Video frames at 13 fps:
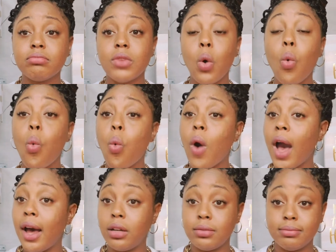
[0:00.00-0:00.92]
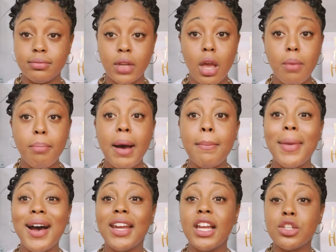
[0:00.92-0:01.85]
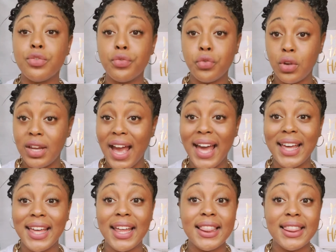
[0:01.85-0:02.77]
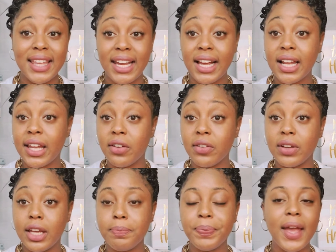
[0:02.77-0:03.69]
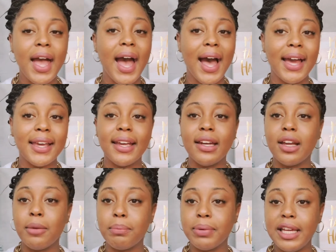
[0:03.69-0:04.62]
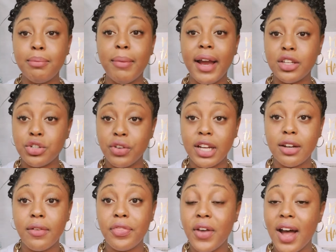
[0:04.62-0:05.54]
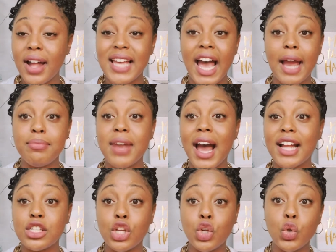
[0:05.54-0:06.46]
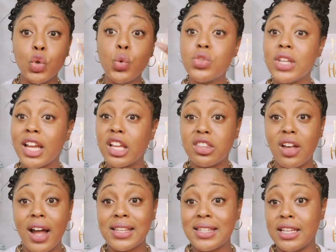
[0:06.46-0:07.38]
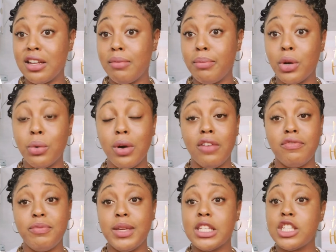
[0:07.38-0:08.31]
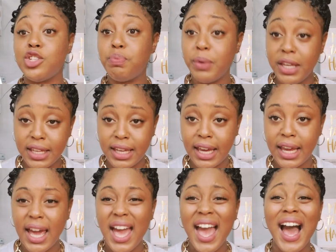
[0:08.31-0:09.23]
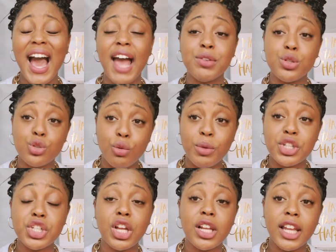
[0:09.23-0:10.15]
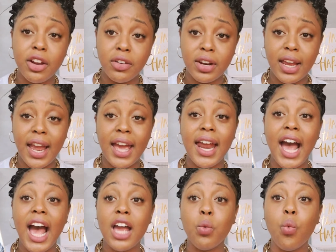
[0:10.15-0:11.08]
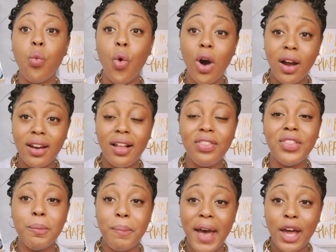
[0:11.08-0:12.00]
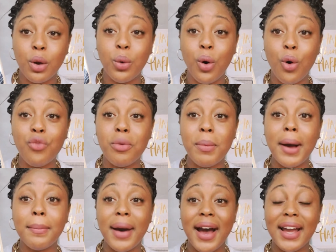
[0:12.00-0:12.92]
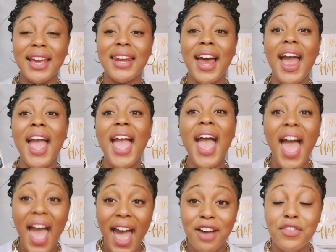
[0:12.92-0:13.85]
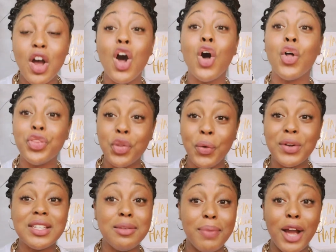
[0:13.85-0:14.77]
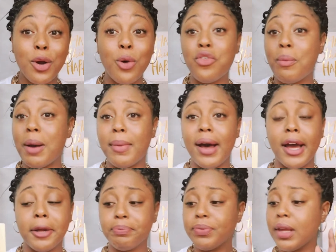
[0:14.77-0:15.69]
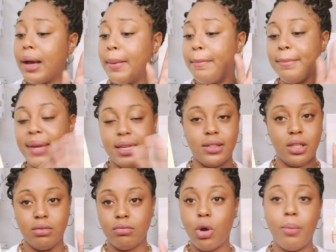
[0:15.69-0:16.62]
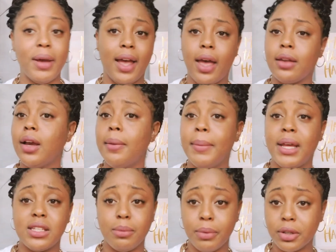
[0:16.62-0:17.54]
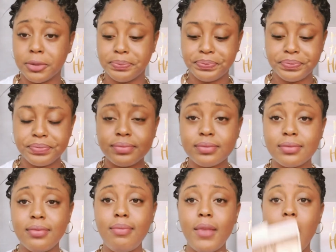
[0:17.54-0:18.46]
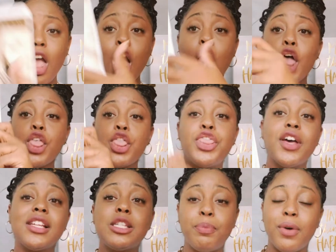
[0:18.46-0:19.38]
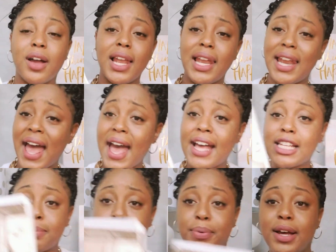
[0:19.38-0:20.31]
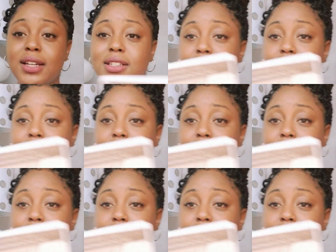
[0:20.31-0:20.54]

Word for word: wow. My mind is free. I can think clearly. I can complete my train of thoughts. I'm not losing thoughts in the middle of me speaking. I have so much clarity and I won the battle over my mind and I have authority back over my mind. Amazing. Oh my God, amazing book this book, last but